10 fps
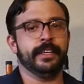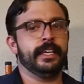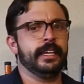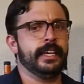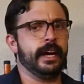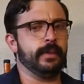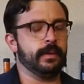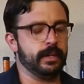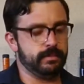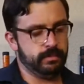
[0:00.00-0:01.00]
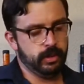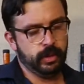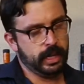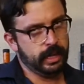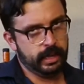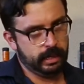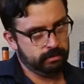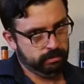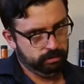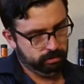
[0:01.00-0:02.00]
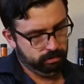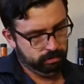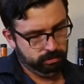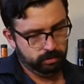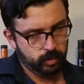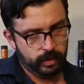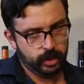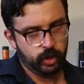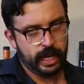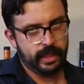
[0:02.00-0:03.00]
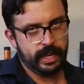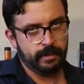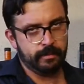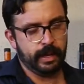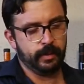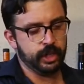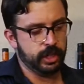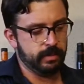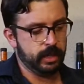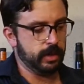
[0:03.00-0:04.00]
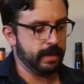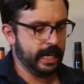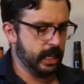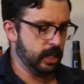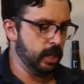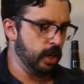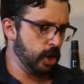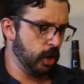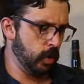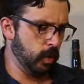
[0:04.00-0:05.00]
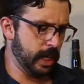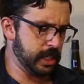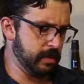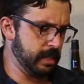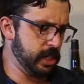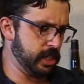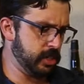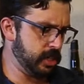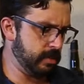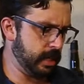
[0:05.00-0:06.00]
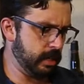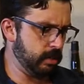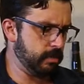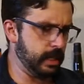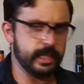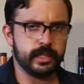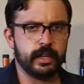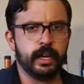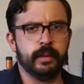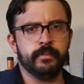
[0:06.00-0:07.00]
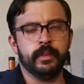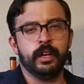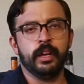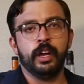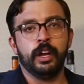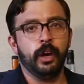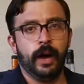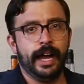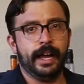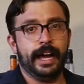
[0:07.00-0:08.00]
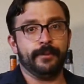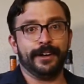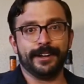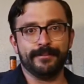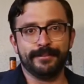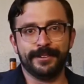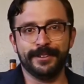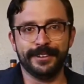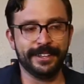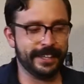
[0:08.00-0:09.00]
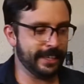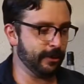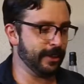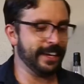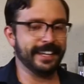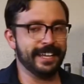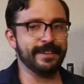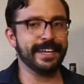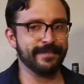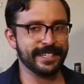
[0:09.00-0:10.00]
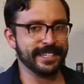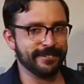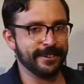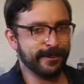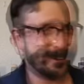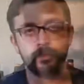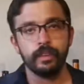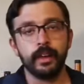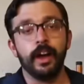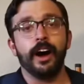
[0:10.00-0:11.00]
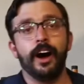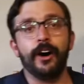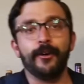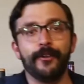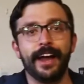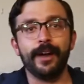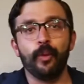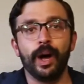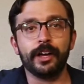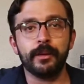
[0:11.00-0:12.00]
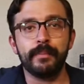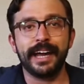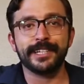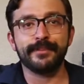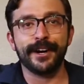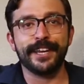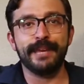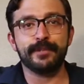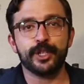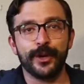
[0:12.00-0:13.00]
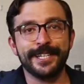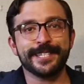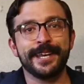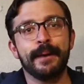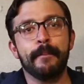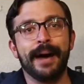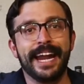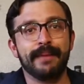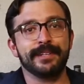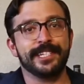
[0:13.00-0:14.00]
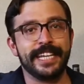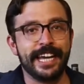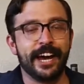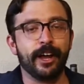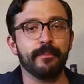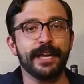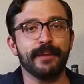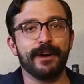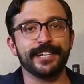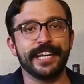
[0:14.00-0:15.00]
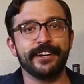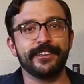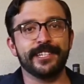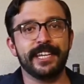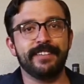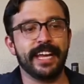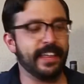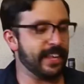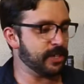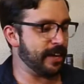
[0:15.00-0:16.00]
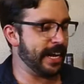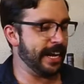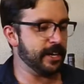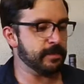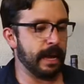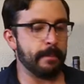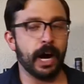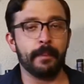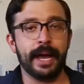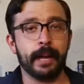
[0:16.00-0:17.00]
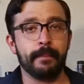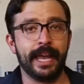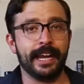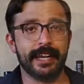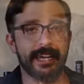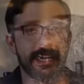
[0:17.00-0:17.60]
Yeah, we weren't doing anything. We weren't doing anything that we shouldn't be doing. Bandit, go wash some dishes or something, please. No. Hi. Welcome. Hold on. Let me get myself in order. All right. Welcome back to Barkeep's Choice. My name is Dion. I'll be your bartender this evening, and this right here is my barback Bandit.